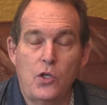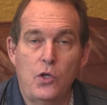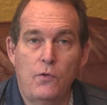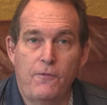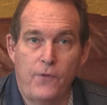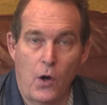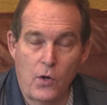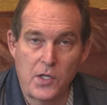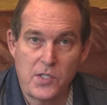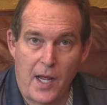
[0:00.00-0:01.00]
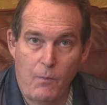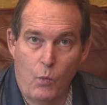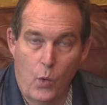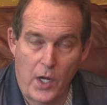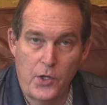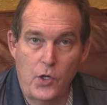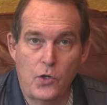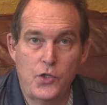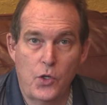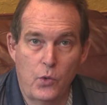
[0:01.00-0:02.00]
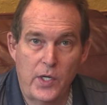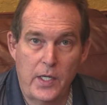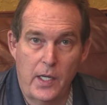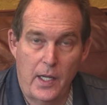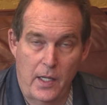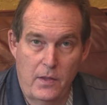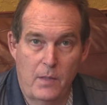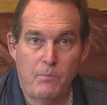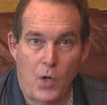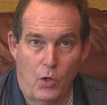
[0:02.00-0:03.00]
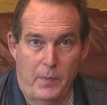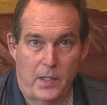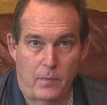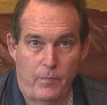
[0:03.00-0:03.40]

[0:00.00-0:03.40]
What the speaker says: You focus on what you're doing in the moment.